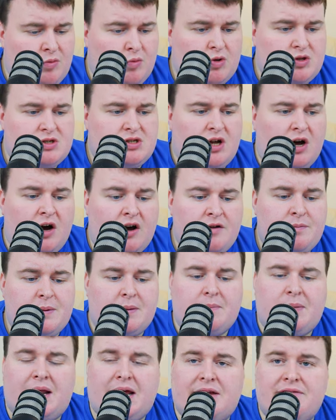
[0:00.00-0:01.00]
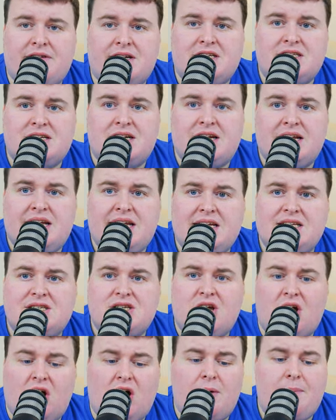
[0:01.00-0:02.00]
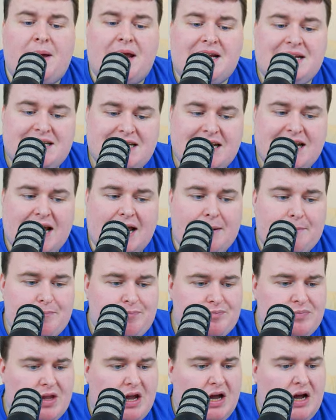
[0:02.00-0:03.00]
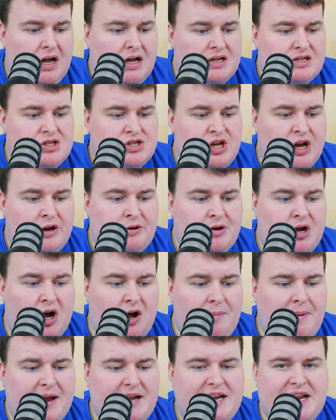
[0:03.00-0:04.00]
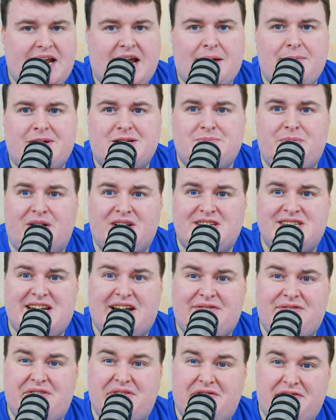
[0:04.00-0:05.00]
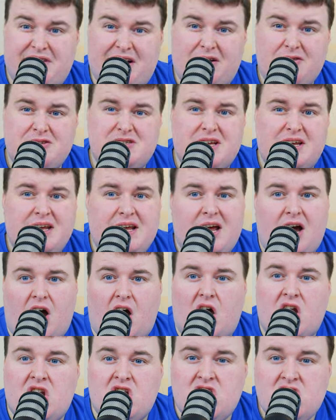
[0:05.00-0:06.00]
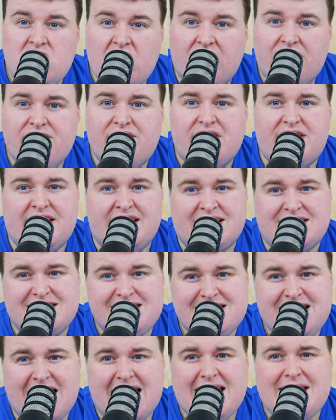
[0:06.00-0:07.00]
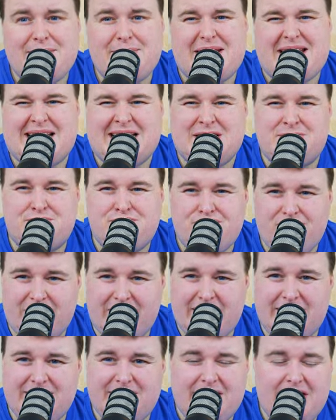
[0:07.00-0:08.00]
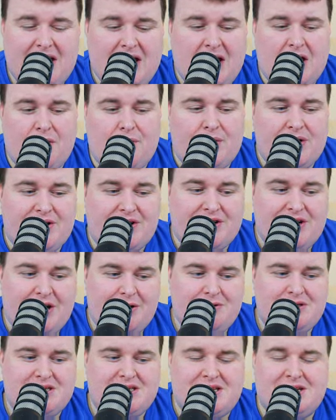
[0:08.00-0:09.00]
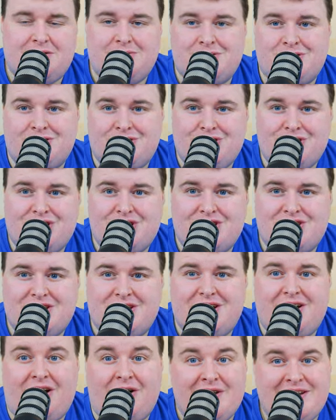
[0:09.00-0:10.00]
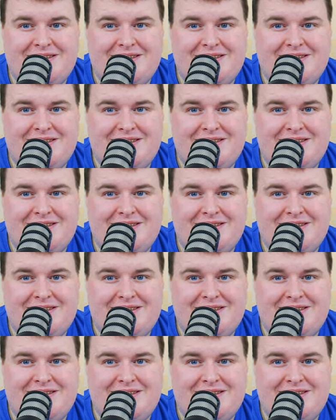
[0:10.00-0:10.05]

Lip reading: the ones that I've been playing recently is Carpe Diem. So Carpe Diem is by Stefan Felt. I love this game. It is brilliant. And when I noticed that it was on Yucata,